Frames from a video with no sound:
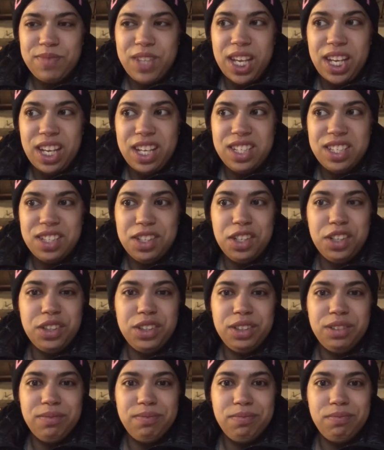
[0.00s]
I guess,
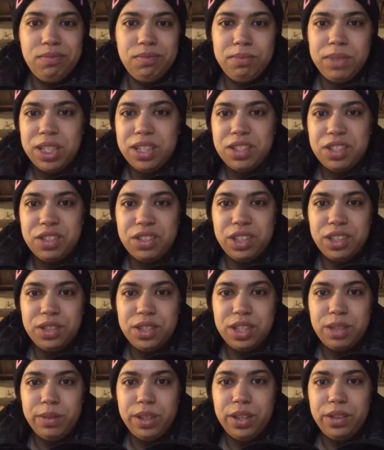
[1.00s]
learn about the
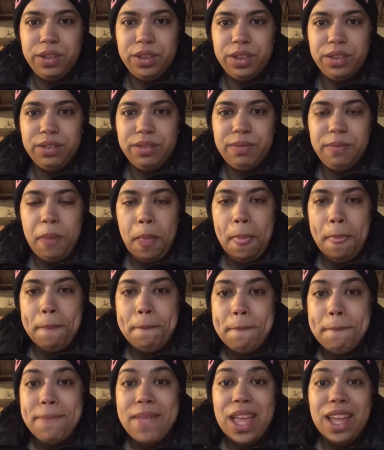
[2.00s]
struggles that we go through.
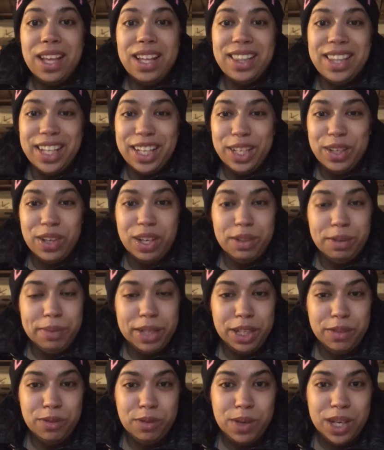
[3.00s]
Thank you,
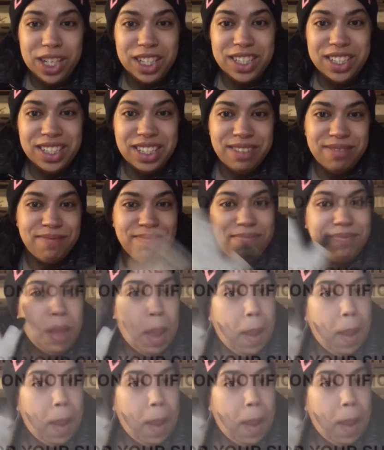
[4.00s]
everybody, for watching.